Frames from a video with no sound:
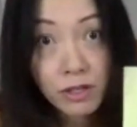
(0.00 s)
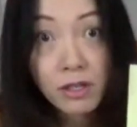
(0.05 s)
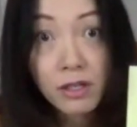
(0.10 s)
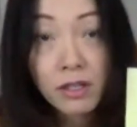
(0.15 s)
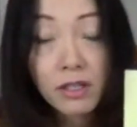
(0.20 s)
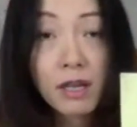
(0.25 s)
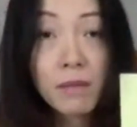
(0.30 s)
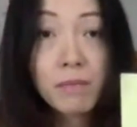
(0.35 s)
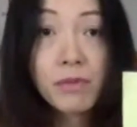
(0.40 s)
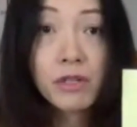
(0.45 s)

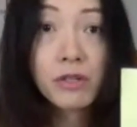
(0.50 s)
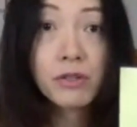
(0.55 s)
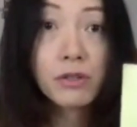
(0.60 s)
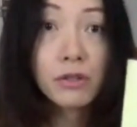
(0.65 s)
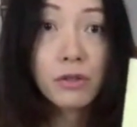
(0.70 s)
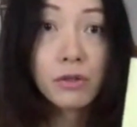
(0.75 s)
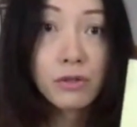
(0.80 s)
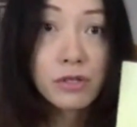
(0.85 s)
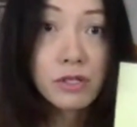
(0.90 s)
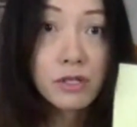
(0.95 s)
can be
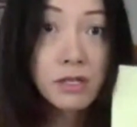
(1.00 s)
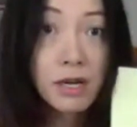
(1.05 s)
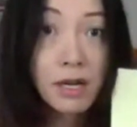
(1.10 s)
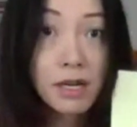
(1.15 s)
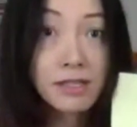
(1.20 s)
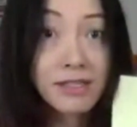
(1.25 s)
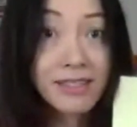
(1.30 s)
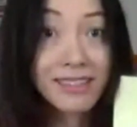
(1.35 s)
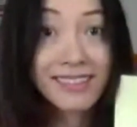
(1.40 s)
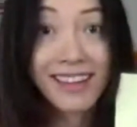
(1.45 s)
used
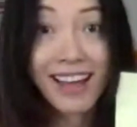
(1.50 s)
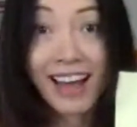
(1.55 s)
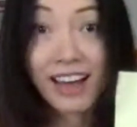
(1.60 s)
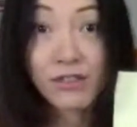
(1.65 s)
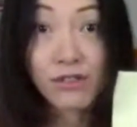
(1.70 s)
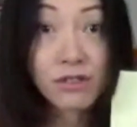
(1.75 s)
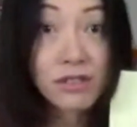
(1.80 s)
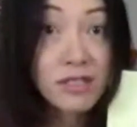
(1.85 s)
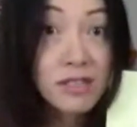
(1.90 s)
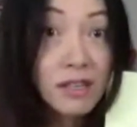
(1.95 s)
as an
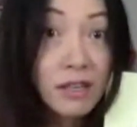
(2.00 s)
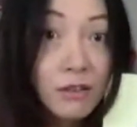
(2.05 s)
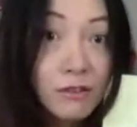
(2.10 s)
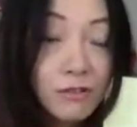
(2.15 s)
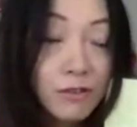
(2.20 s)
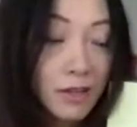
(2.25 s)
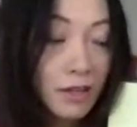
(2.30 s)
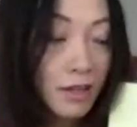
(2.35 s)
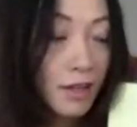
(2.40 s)
adjective,